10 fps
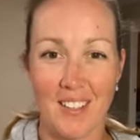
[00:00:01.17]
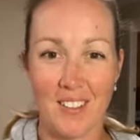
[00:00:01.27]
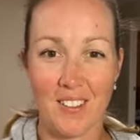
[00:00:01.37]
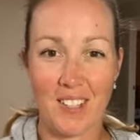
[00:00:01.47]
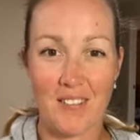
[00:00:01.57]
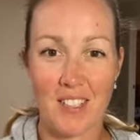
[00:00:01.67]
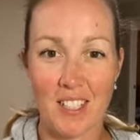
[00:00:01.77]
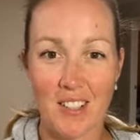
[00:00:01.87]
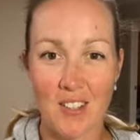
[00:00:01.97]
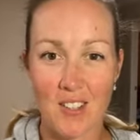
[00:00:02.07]
Good evening,
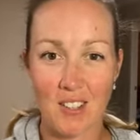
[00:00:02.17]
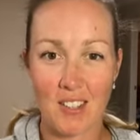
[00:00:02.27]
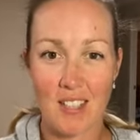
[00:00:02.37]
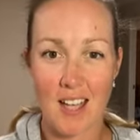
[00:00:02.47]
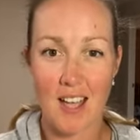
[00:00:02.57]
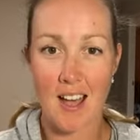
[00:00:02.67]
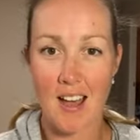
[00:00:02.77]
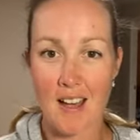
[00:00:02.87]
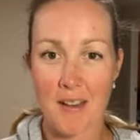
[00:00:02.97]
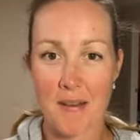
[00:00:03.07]
all.
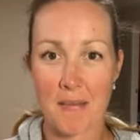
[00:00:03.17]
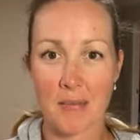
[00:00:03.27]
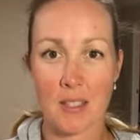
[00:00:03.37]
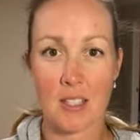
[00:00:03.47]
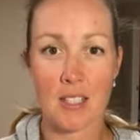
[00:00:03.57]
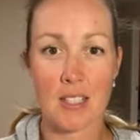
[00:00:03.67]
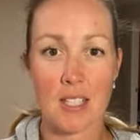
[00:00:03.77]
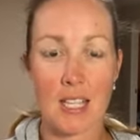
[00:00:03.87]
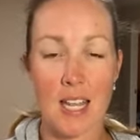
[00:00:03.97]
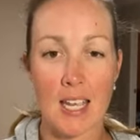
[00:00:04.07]

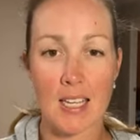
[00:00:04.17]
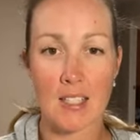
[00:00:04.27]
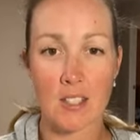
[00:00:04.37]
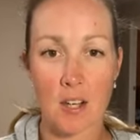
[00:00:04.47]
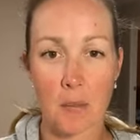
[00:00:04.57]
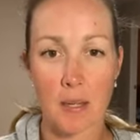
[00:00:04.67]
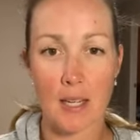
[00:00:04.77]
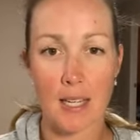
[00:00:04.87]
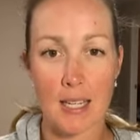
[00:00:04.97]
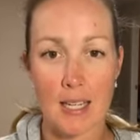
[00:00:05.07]
Today's
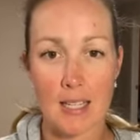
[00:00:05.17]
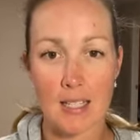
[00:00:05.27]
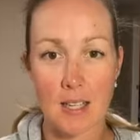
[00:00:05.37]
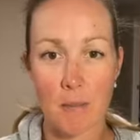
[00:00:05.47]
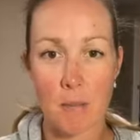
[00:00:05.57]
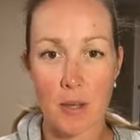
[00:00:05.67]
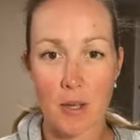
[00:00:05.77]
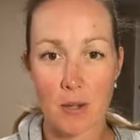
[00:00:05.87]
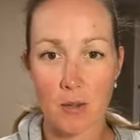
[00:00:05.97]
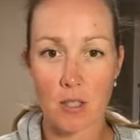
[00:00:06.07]
topic is
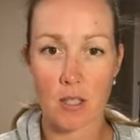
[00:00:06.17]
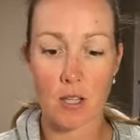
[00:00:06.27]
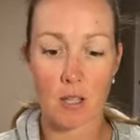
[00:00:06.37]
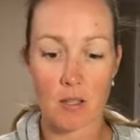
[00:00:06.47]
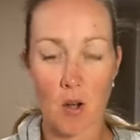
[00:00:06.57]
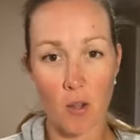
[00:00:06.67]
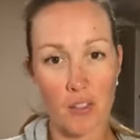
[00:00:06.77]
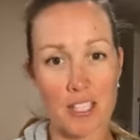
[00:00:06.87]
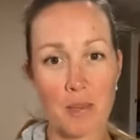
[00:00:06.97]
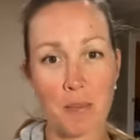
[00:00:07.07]
about all
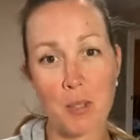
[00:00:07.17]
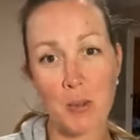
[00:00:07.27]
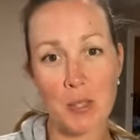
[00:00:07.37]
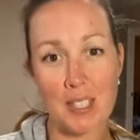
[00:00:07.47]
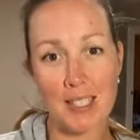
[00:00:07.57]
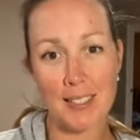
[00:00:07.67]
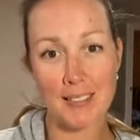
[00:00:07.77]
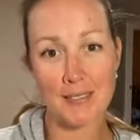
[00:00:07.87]
things beauty